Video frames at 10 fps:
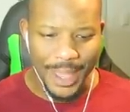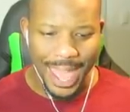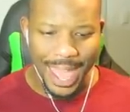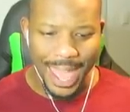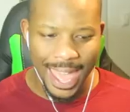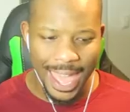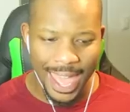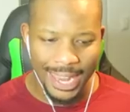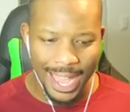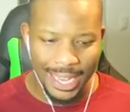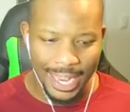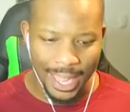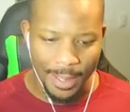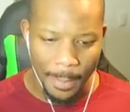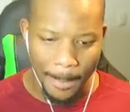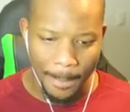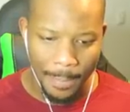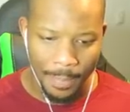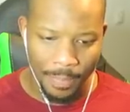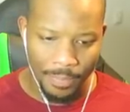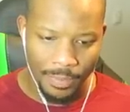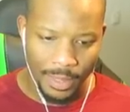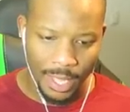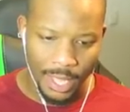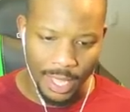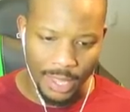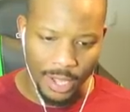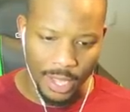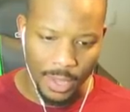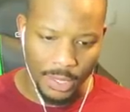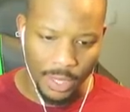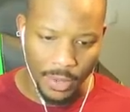Bad idea. You thought you was